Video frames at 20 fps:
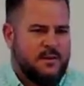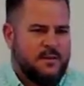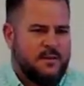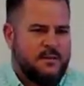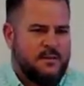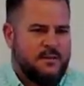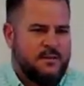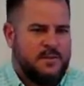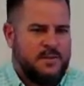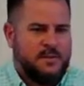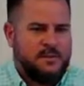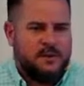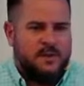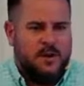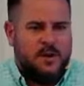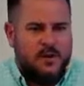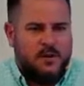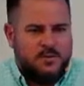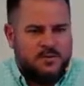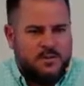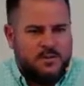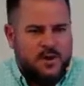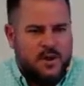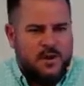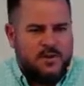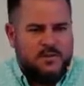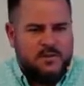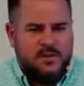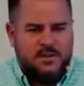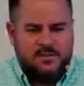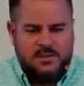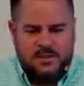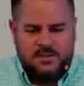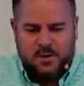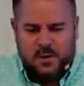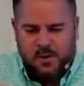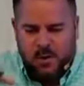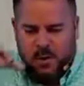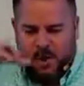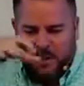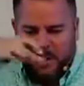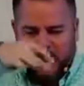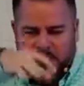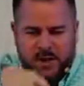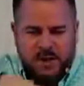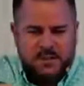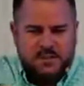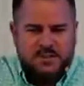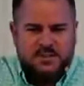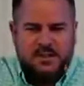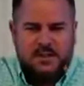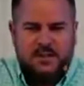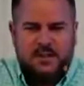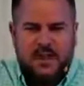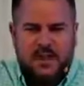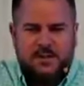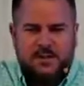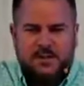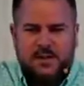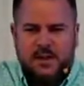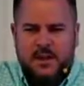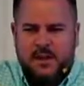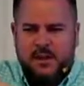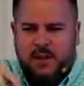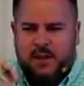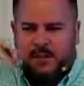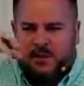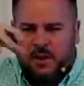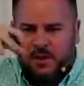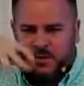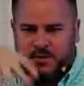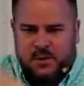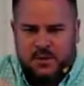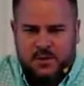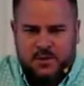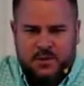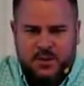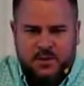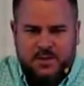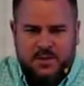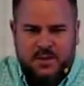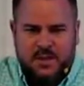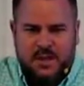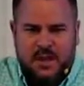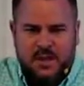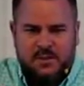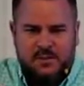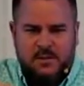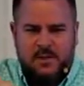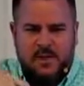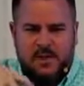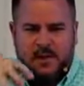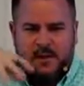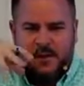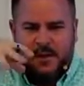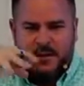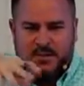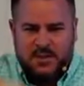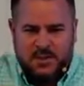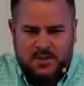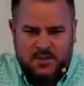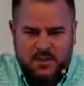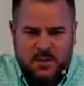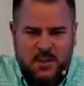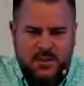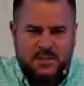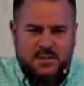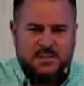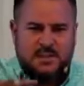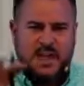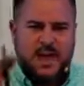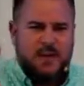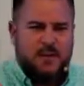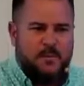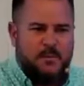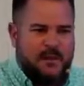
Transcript: These are our instructions. These hold our marriages together. This holds our church together. This instructs us how to be a